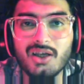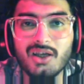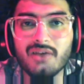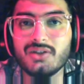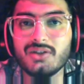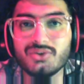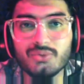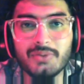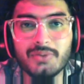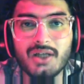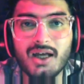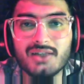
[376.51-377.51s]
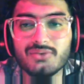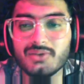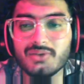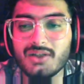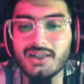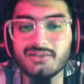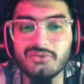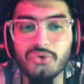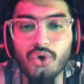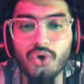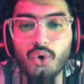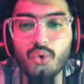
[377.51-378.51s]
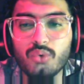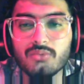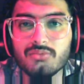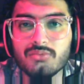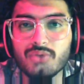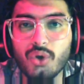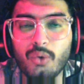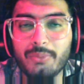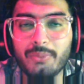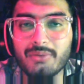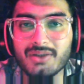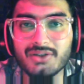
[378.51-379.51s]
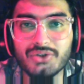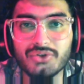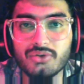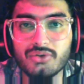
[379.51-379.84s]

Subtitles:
with the stupid ads with like no optimization,